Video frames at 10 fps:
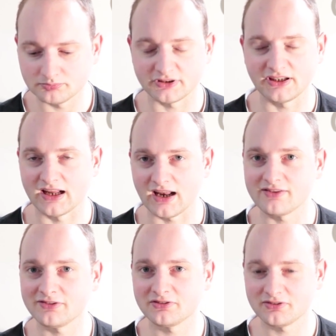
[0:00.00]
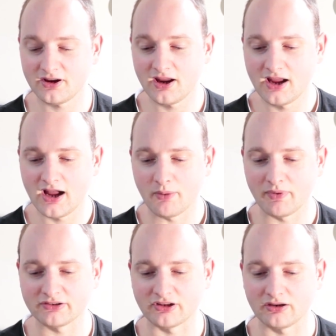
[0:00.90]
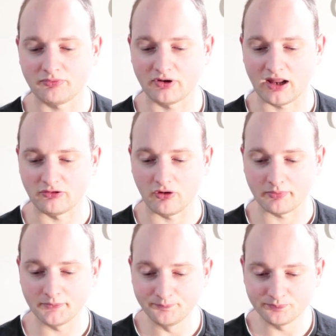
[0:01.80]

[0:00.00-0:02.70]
But yeah, I'm excited for that job.